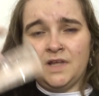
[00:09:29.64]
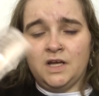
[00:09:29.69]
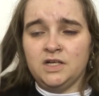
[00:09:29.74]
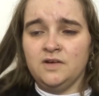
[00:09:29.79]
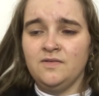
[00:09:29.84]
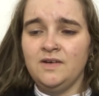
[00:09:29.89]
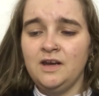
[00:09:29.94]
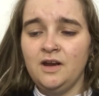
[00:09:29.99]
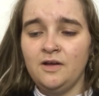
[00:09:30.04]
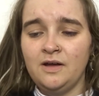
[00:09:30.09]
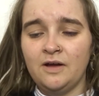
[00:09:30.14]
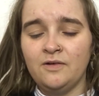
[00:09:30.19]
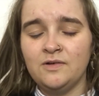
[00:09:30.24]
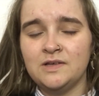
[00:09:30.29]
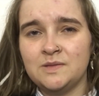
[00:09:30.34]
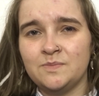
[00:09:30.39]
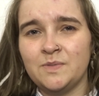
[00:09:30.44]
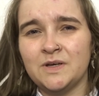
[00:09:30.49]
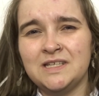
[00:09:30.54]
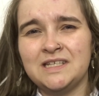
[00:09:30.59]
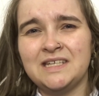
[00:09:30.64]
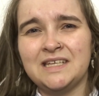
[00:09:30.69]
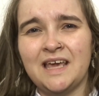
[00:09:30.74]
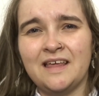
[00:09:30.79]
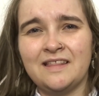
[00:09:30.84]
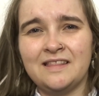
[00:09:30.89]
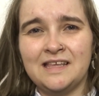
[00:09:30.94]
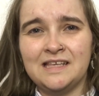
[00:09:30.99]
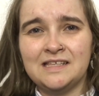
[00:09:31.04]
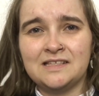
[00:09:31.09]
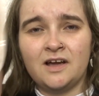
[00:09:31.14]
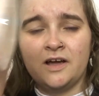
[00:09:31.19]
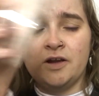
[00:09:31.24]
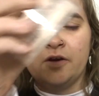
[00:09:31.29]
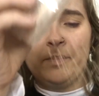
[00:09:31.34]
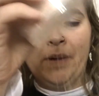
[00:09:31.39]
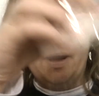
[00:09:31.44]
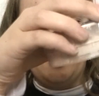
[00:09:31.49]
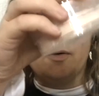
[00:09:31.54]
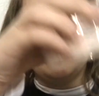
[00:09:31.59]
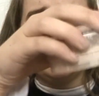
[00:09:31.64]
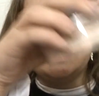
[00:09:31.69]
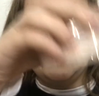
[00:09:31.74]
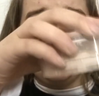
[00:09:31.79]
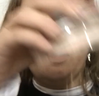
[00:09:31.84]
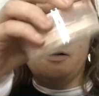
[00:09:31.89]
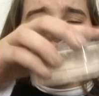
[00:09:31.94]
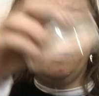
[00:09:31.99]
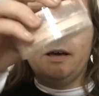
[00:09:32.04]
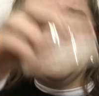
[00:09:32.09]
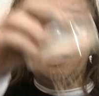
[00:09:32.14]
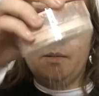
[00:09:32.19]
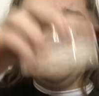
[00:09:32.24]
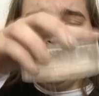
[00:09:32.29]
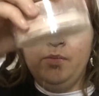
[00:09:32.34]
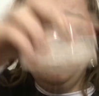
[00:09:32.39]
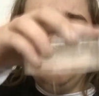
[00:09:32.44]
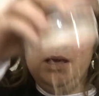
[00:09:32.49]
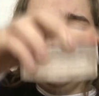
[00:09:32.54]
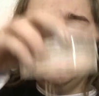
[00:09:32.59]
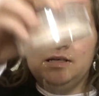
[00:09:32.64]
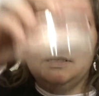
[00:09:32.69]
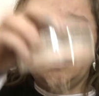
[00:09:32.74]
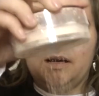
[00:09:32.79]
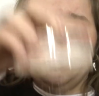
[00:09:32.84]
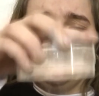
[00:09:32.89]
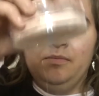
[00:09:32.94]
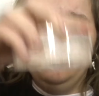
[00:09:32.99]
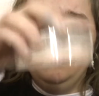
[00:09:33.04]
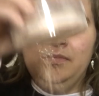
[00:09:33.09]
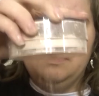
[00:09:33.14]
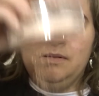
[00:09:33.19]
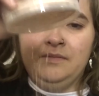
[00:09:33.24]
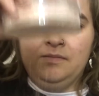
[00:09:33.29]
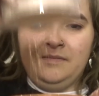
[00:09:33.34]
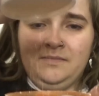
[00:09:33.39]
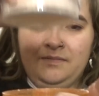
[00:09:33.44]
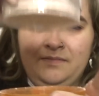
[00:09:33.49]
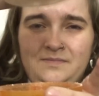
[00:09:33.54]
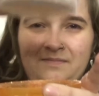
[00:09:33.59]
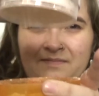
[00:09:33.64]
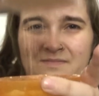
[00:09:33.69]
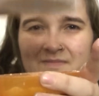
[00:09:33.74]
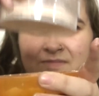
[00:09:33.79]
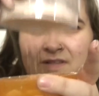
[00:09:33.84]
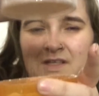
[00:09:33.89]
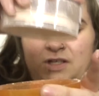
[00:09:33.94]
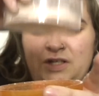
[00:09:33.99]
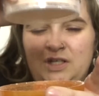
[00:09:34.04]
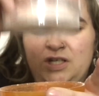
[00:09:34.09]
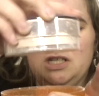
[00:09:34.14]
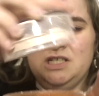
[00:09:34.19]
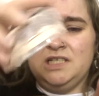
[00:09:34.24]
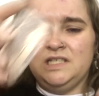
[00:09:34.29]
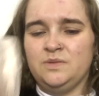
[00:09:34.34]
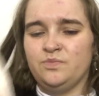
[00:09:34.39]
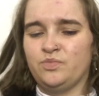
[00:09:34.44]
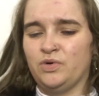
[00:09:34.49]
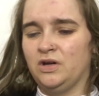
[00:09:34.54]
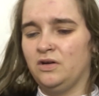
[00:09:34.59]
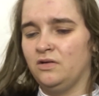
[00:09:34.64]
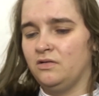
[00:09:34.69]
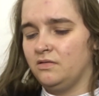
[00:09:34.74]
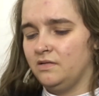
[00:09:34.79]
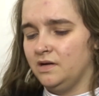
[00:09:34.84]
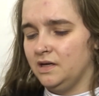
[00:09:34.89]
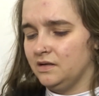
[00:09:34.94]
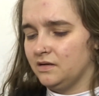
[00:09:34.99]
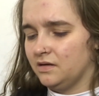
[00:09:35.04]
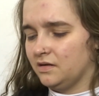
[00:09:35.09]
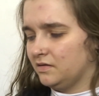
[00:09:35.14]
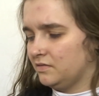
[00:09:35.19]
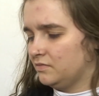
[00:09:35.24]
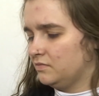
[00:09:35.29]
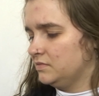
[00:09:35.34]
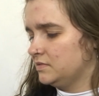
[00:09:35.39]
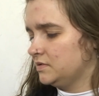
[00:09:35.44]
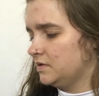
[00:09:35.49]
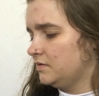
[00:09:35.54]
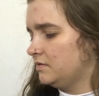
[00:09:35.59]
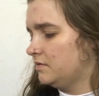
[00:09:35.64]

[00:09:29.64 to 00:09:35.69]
don't really know how you're supposed to get these kind of powders out. Like, am I being dumb? Like, do you just sprinkle it? Like, what's going